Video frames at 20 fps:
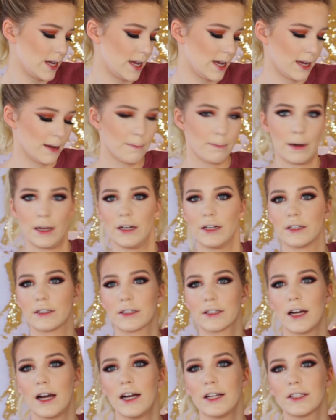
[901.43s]
and
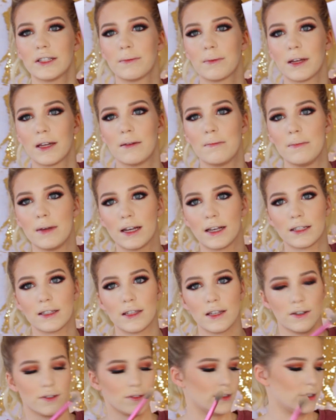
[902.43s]
butterscotch. I'm going to mix
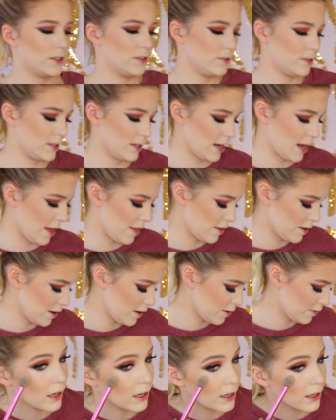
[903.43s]
those two
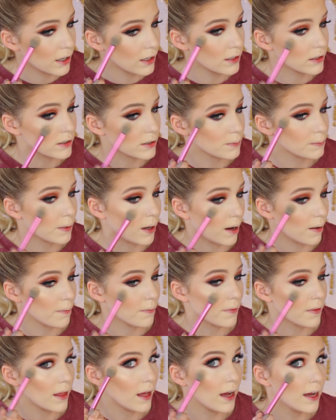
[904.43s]
together and just
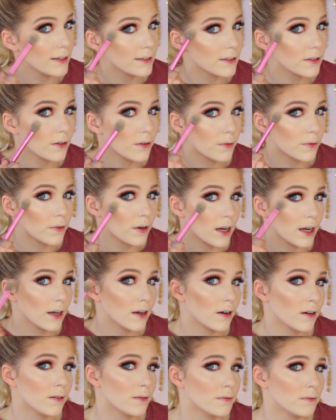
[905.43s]
pop that
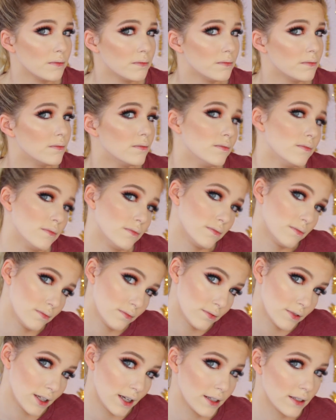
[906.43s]
right on.
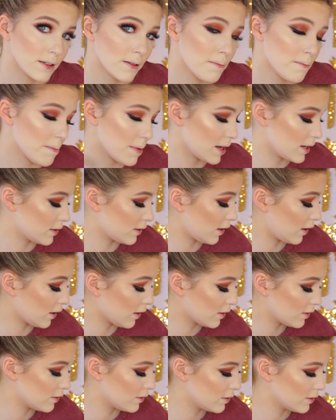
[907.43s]
That was amazing.
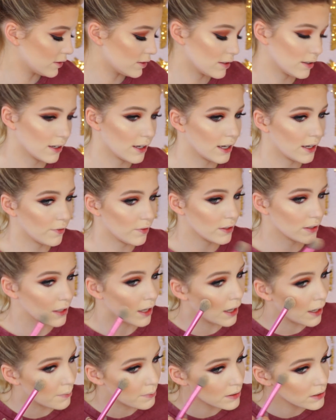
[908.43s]
Every
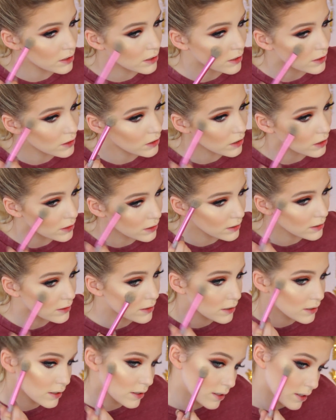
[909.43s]
time, it's
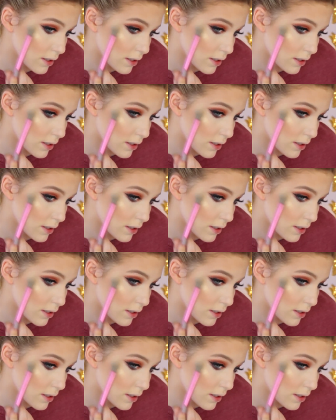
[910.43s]
just